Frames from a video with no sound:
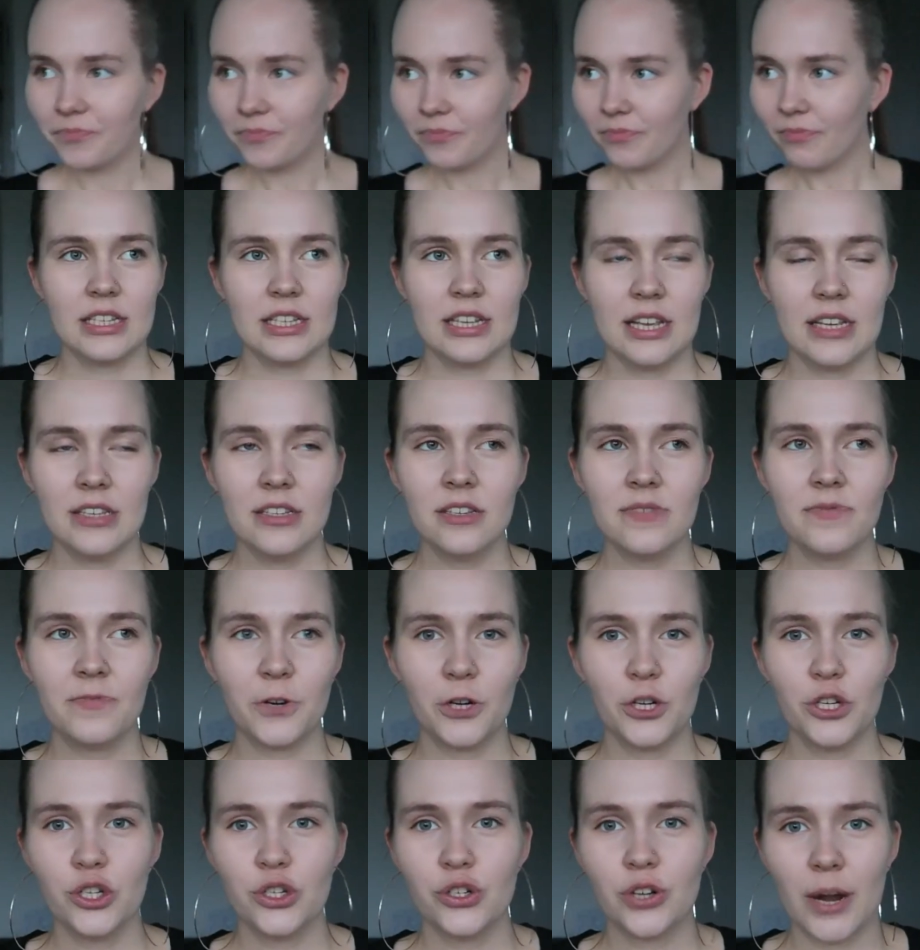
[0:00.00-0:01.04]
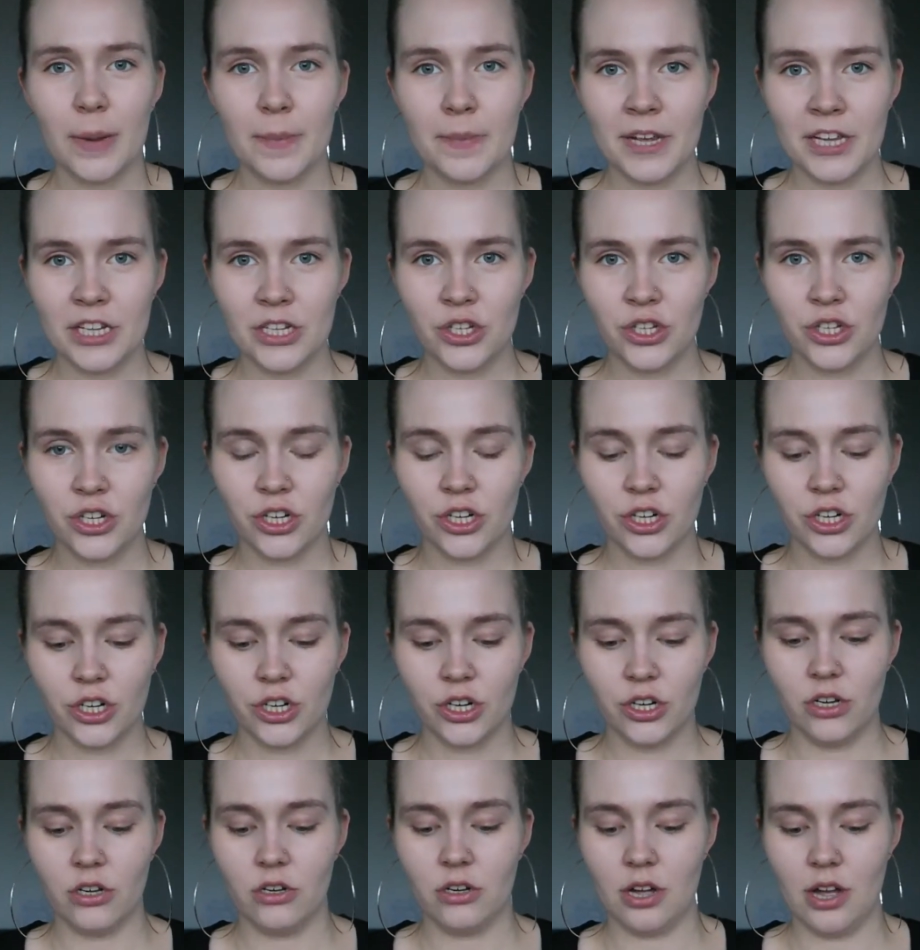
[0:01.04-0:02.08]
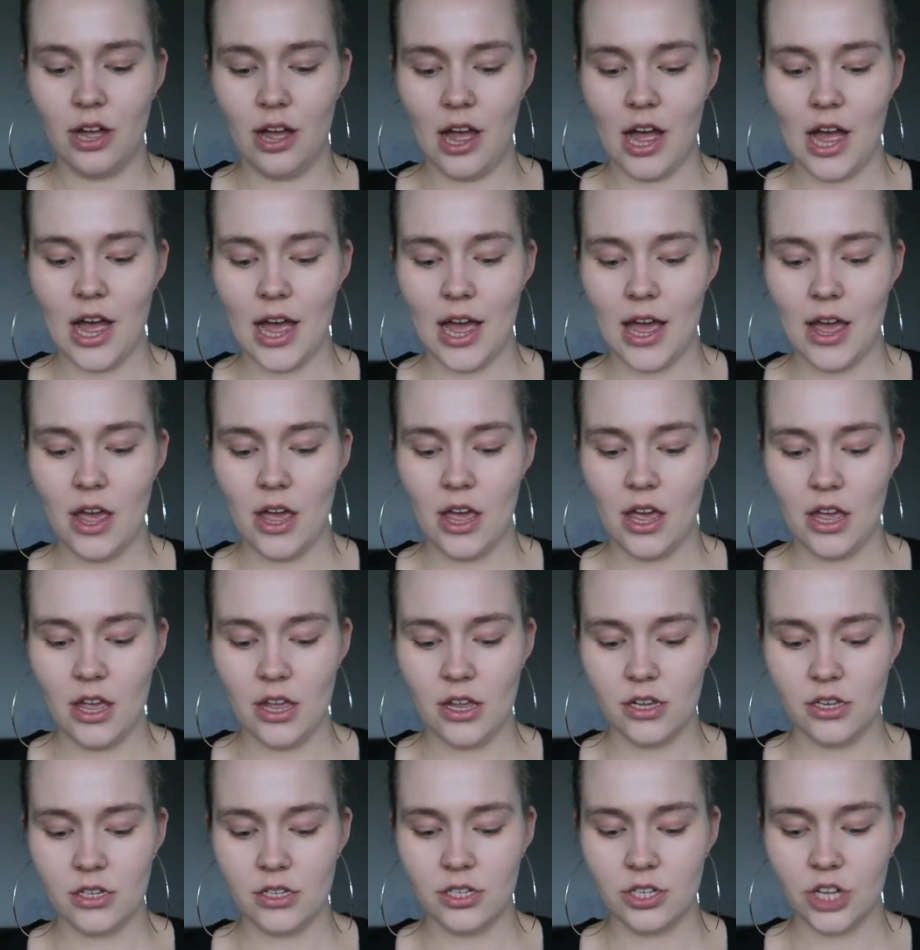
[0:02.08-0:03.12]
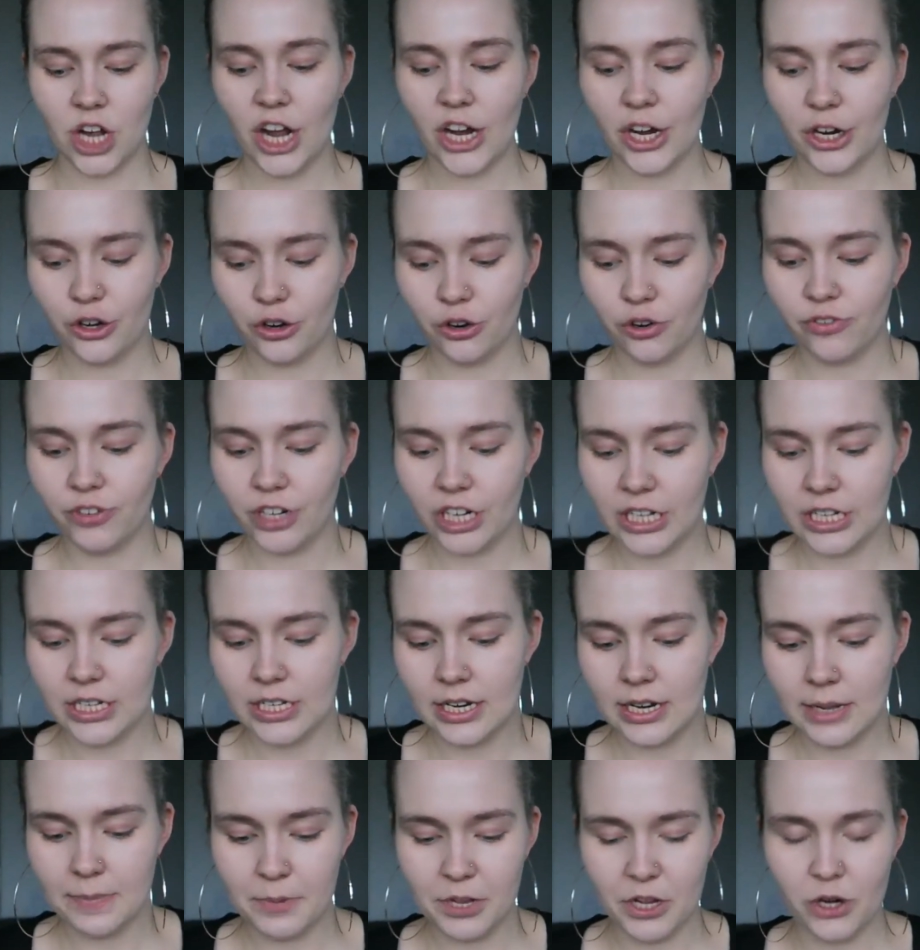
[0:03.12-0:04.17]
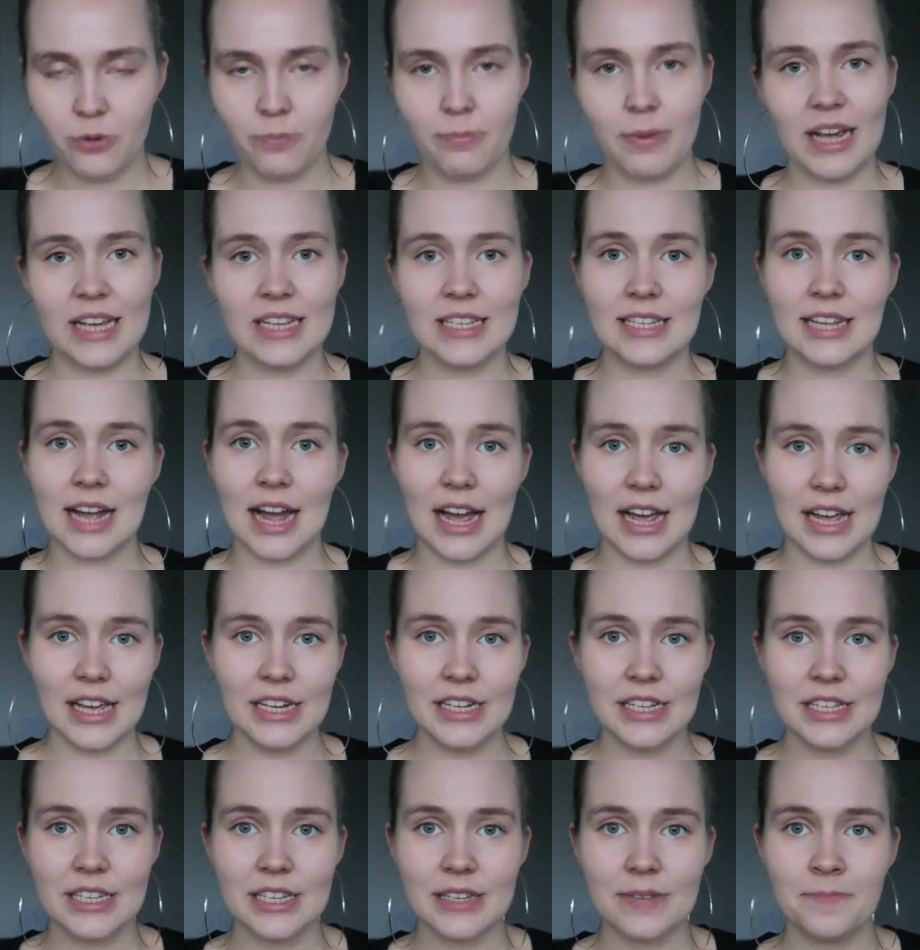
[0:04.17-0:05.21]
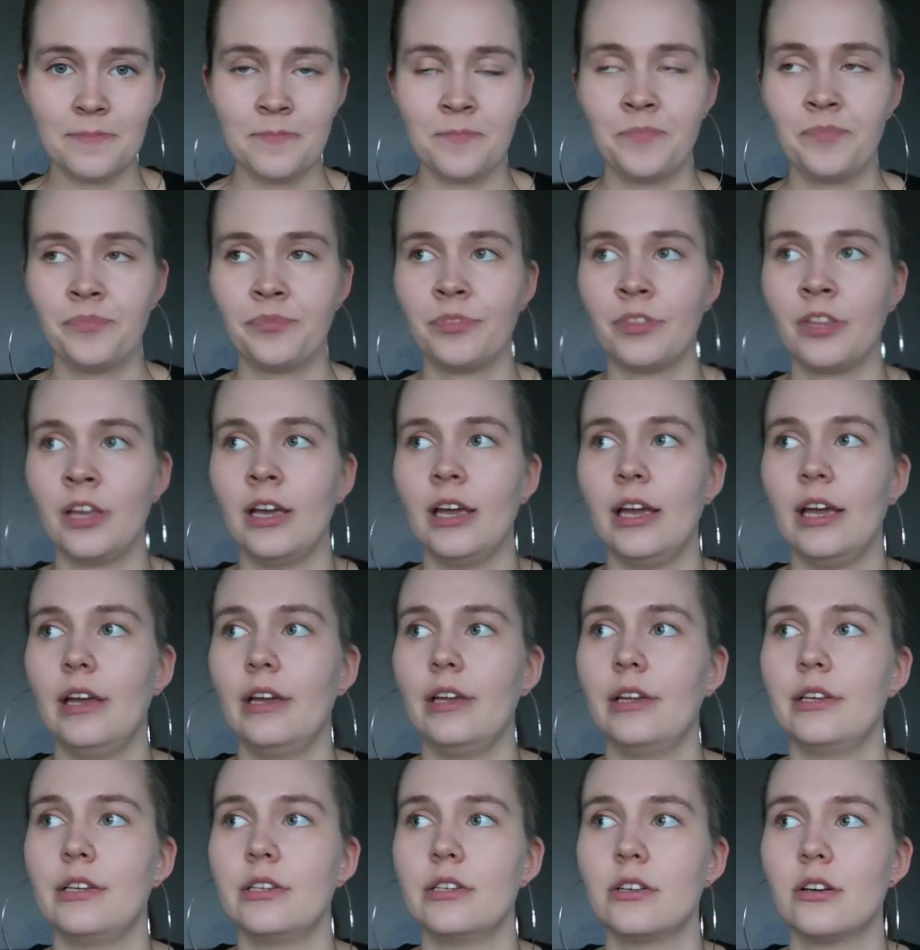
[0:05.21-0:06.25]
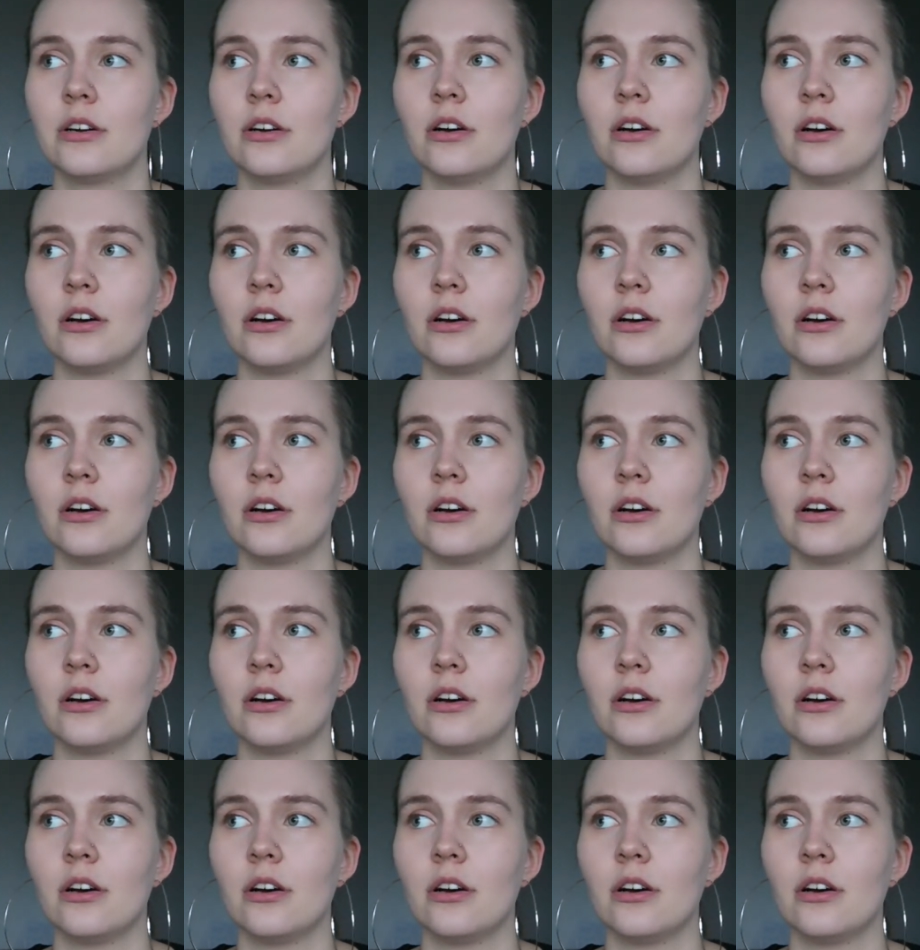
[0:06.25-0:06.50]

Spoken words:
Since first trimester, I started already sleeping on my sides, and